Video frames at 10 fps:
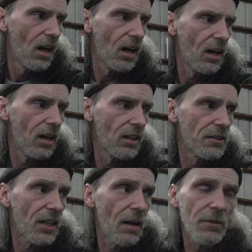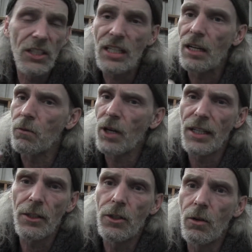I'm just getting
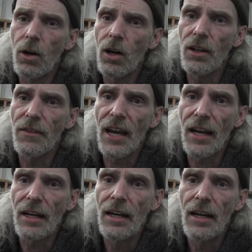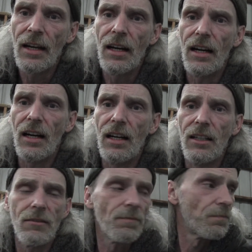ready to do all of that.
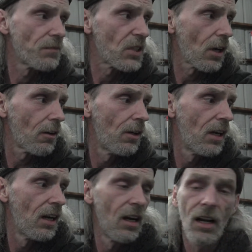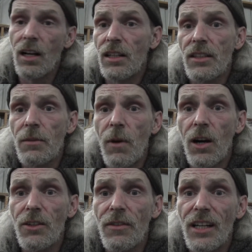So
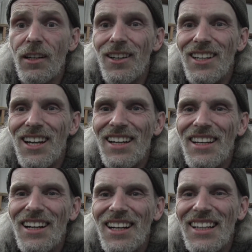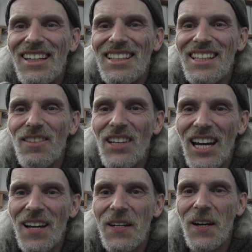tomorrow's video, you're gonna see me
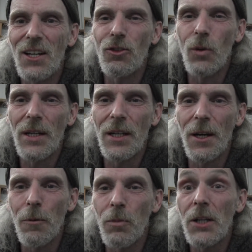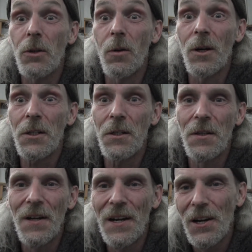out there with the pressure washer,
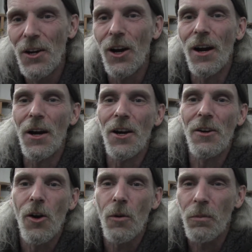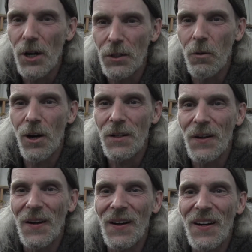pressure
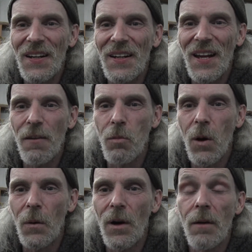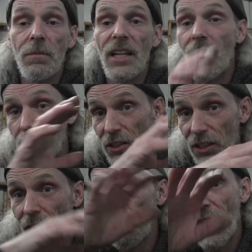washing and cleaning that motor up, and then I'm gonna
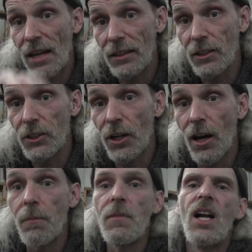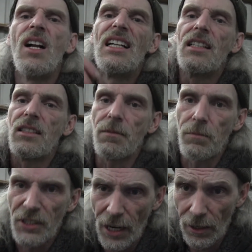set it back in the shop,
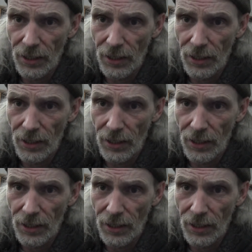tear